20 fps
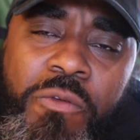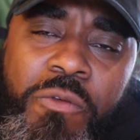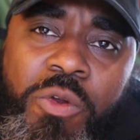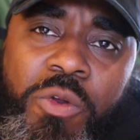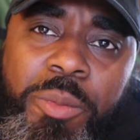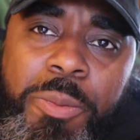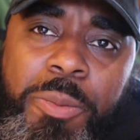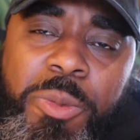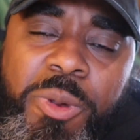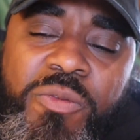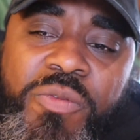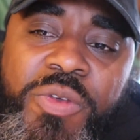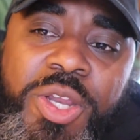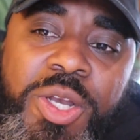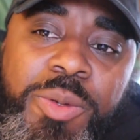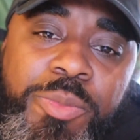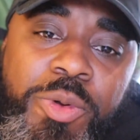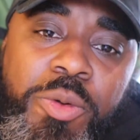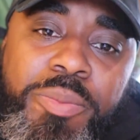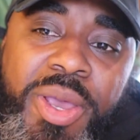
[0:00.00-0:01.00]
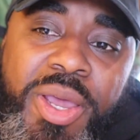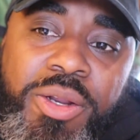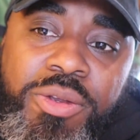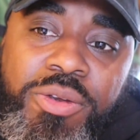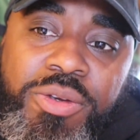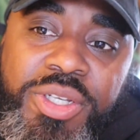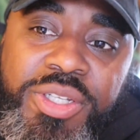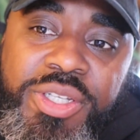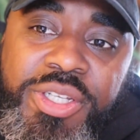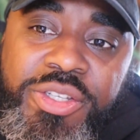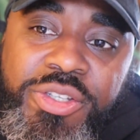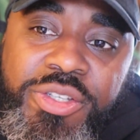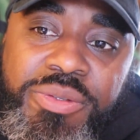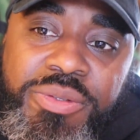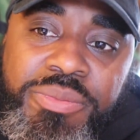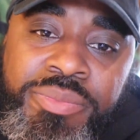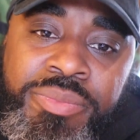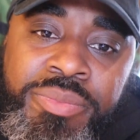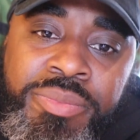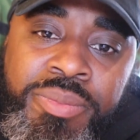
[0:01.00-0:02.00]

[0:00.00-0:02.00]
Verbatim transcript: from a preventable medical condition.